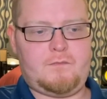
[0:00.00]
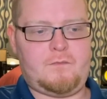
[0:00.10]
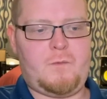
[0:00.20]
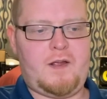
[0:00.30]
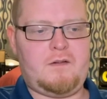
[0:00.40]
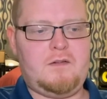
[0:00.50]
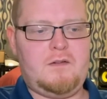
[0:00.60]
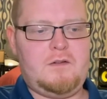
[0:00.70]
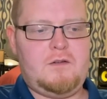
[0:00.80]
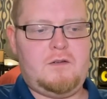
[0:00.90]
right?
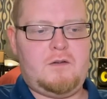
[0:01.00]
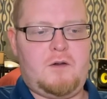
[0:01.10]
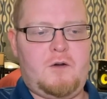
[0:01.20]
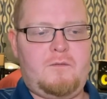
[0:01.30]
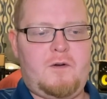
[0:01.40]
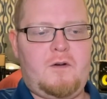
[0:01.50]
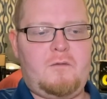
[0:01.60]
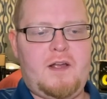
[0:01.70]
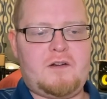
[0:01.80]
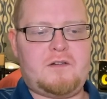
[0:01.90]
Overall
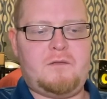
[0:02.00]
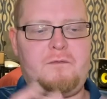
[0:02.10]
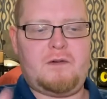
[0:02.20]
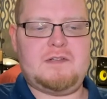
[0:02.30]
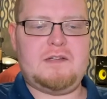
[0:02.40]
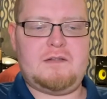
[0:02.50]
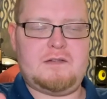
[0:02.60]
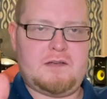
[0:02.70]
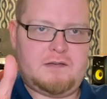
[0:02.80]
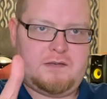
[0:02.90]
reaction of
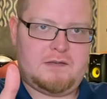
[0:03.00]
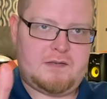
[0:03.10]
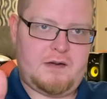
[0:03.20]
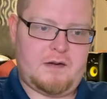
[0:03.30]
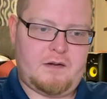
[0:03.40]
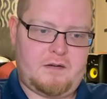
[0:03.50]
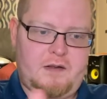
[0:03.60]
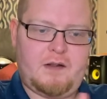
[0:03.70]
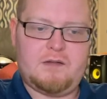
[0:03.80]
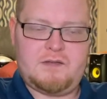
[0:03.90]
photosynthesis is here,
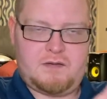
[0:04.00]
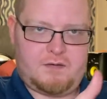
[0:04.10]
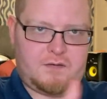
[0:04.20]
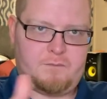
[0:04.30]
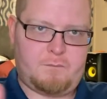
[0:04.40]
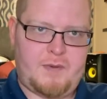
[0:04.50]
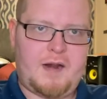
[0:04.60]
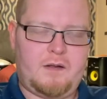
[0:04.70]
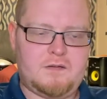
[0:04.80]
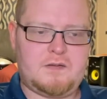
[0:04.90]
and it's
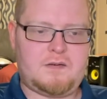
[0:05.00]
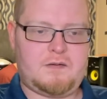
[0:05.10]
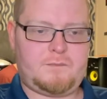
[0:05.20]
balanced.